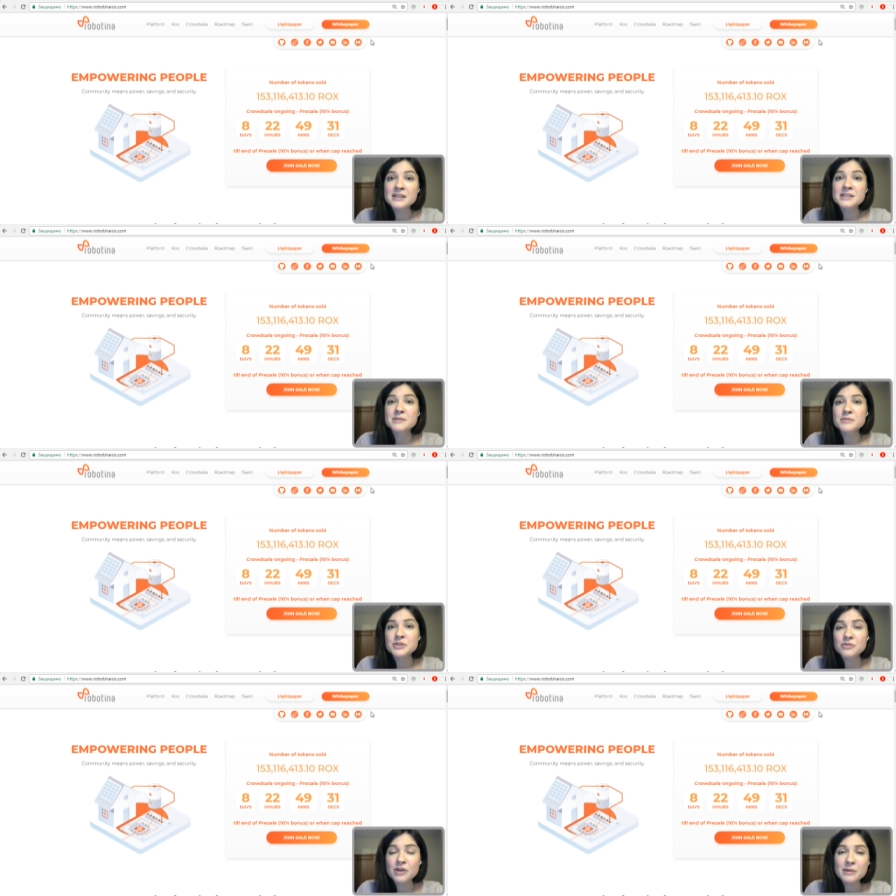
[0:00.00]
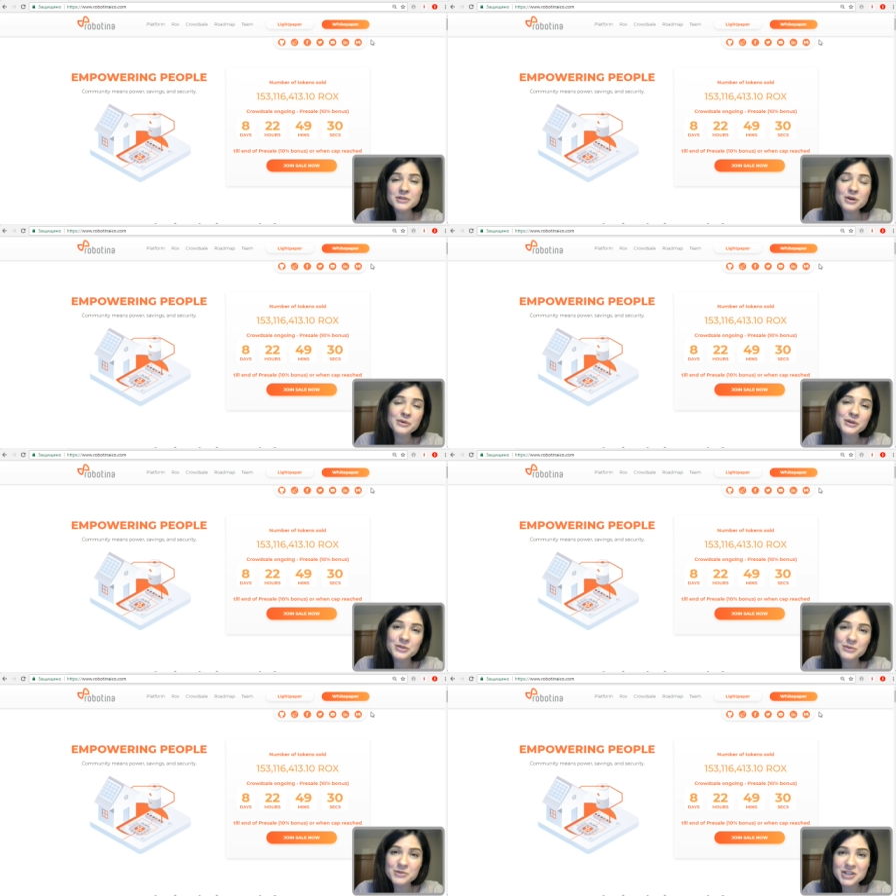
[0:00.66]
Subscribe to our
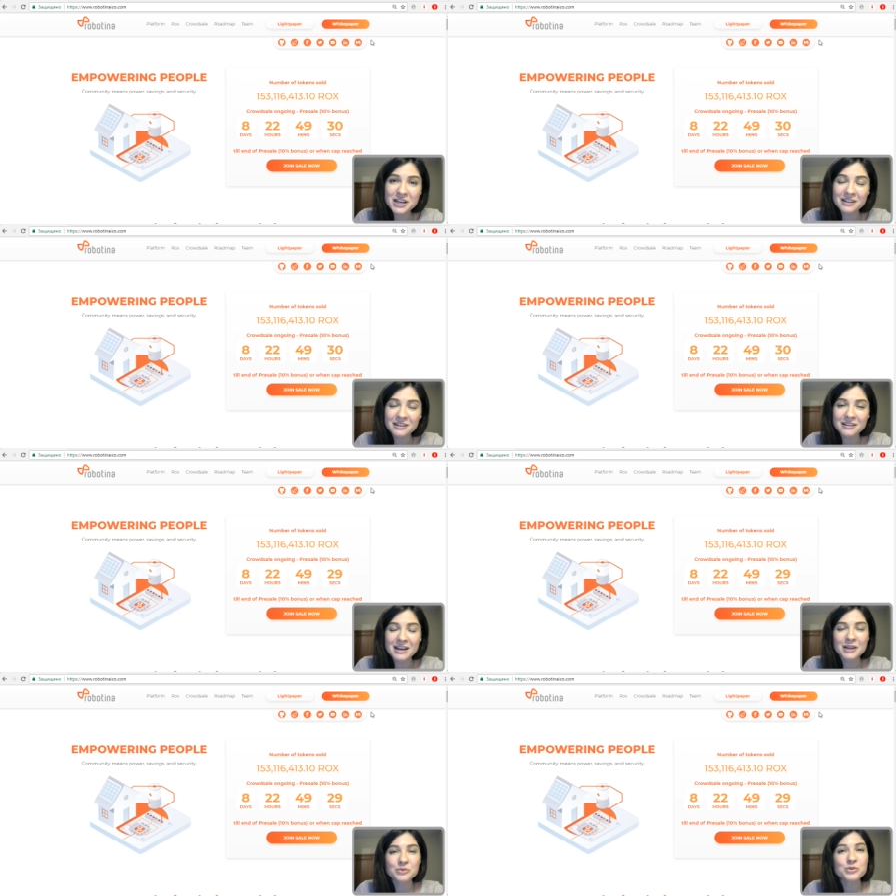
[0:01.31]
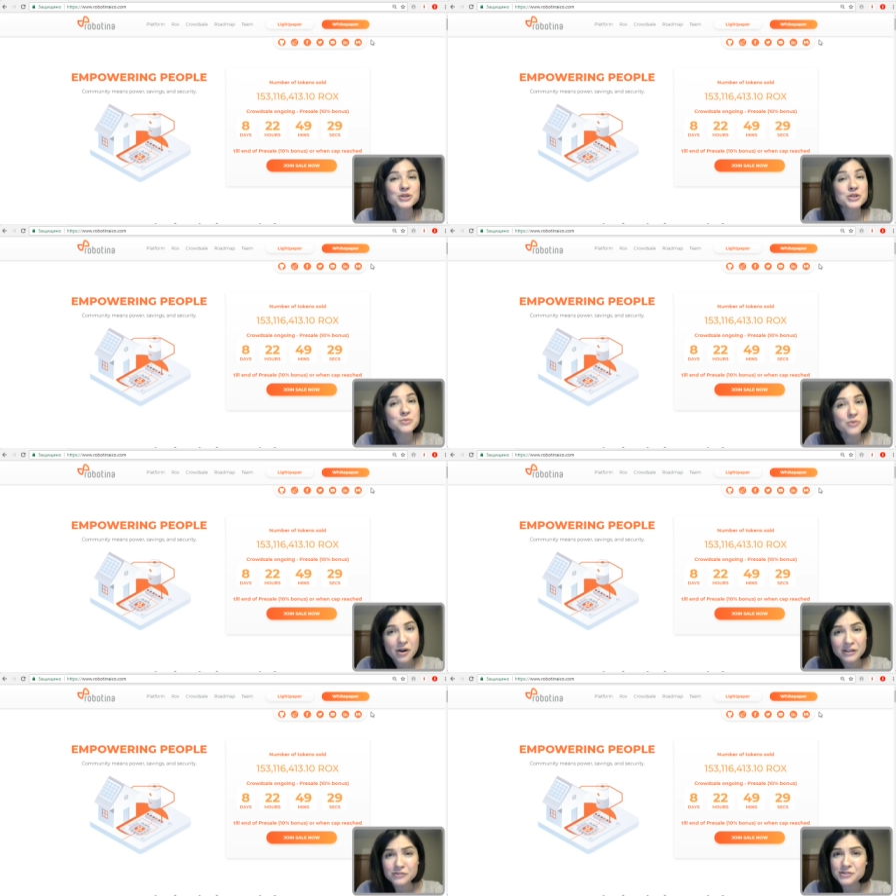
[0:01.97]
YouTube channel and watch
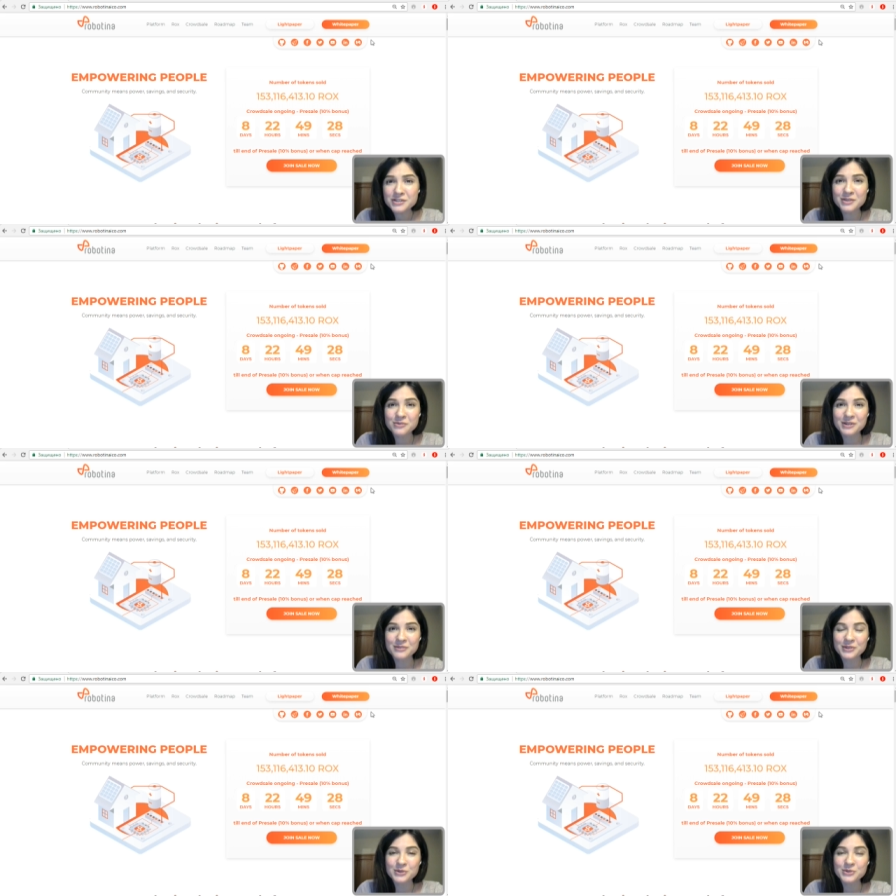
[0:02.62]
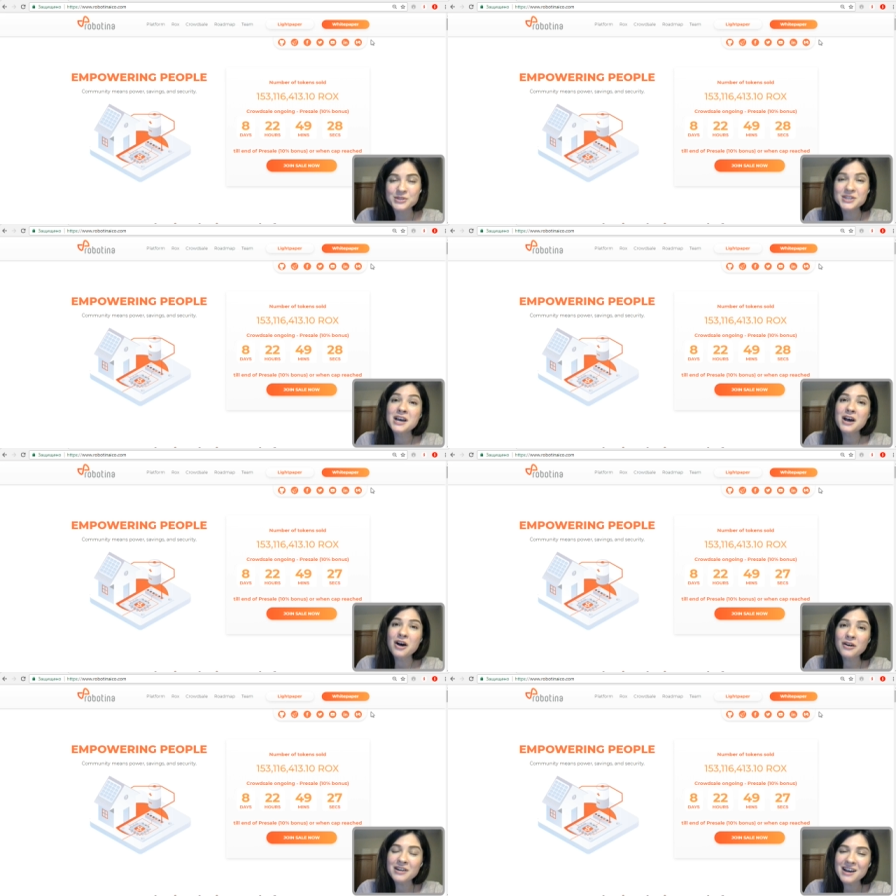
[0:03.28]
more interesting reviews
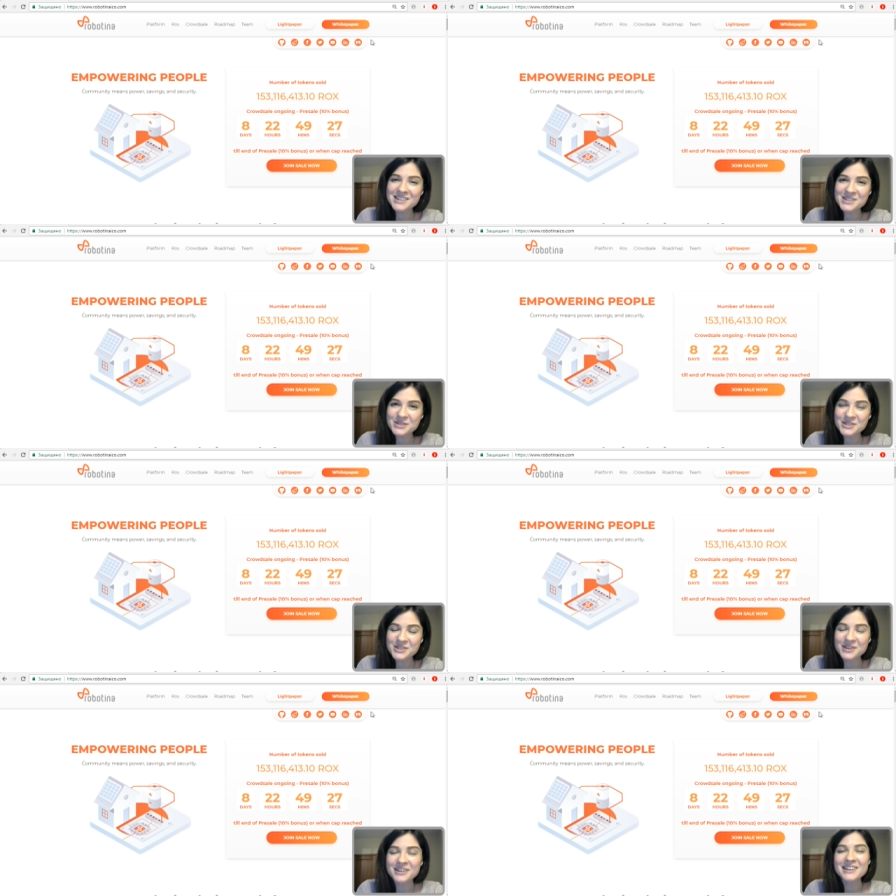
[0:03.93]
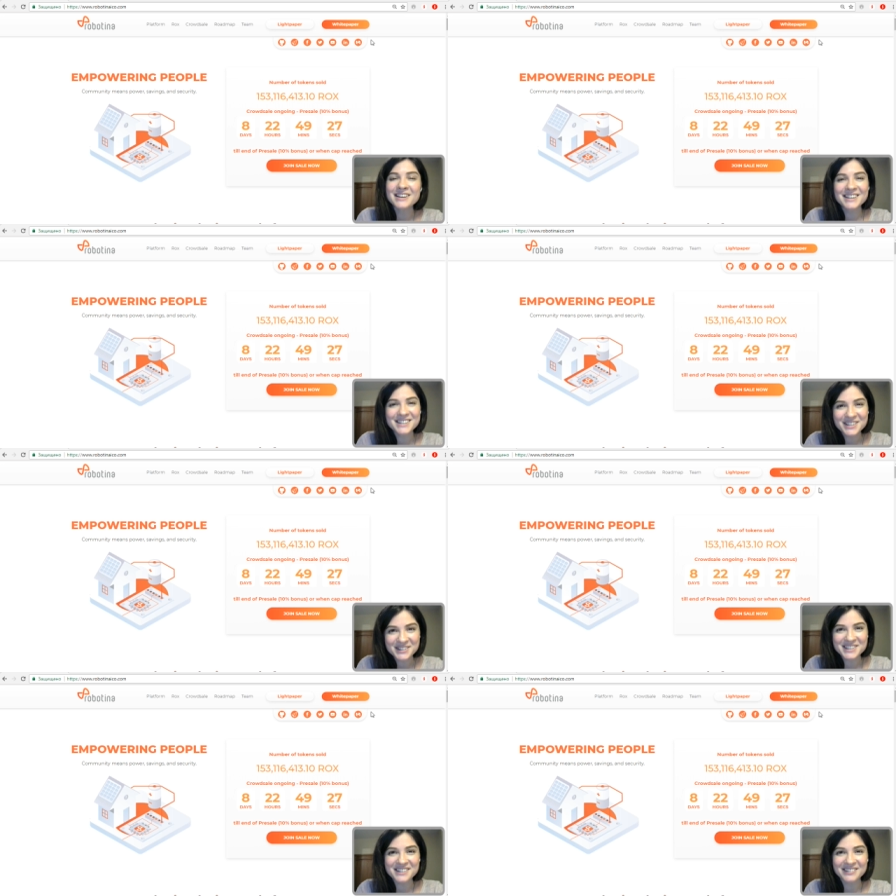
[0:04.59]
on
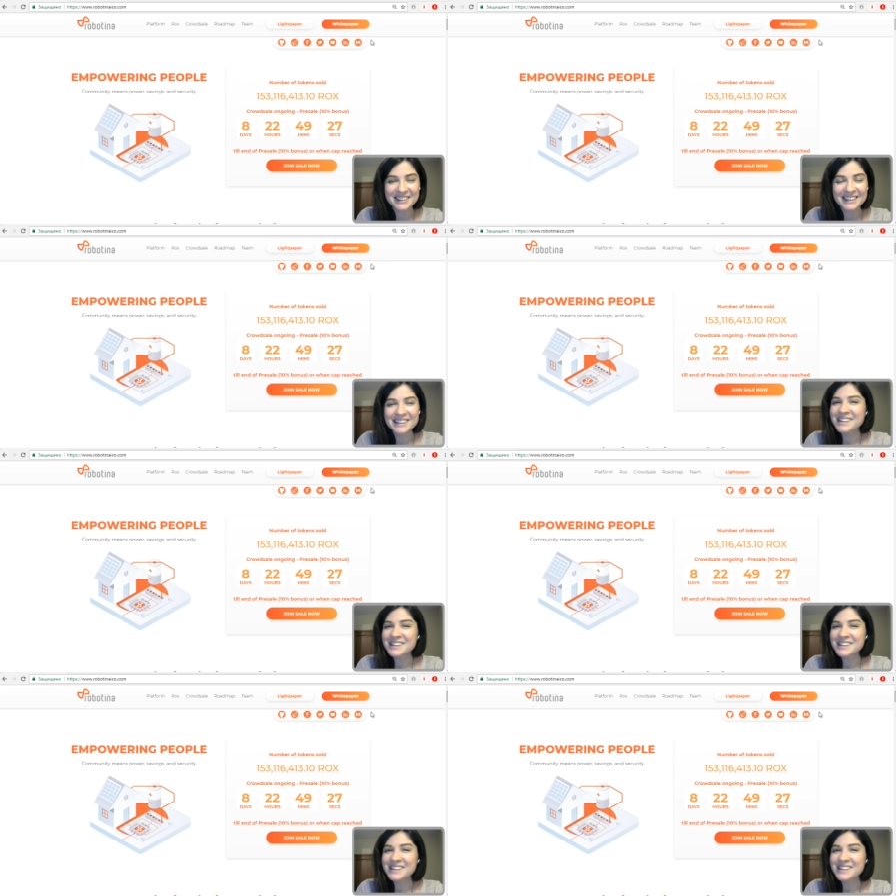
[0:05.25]
ICOtalk.tv.